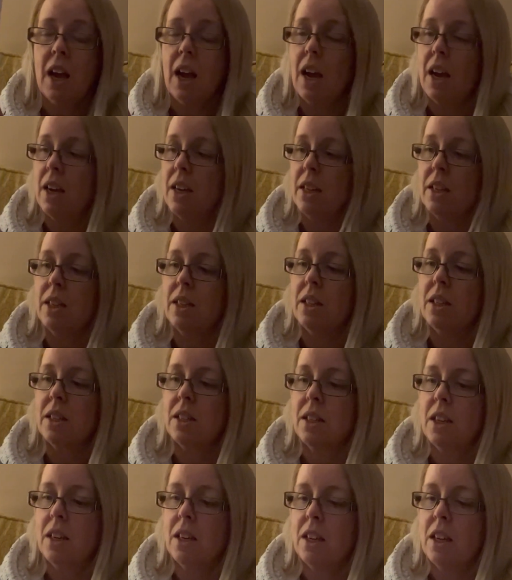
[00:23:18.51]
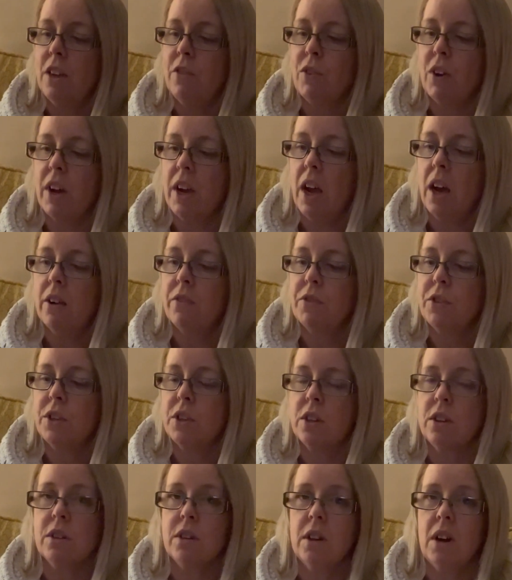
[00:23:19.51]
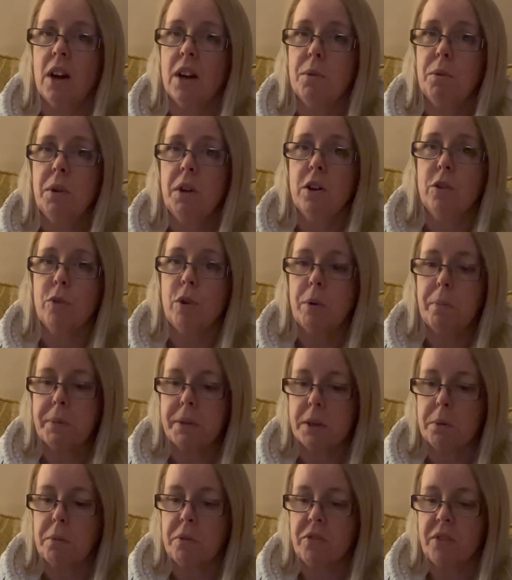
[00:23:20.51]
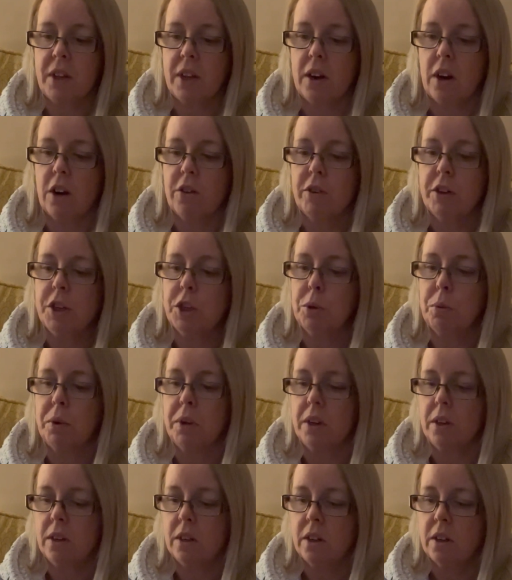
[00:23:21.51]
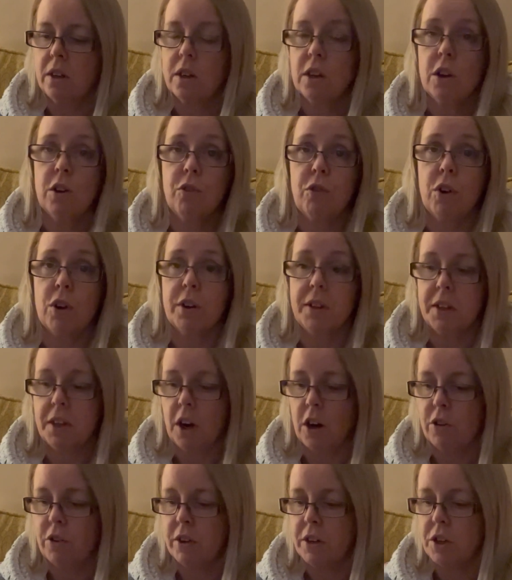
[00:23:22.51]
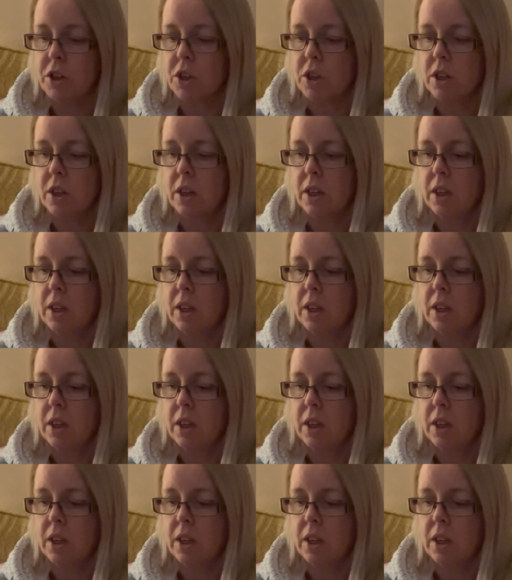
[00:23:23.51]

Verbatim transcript: And if I have to, I will rip some of that orange one for the orange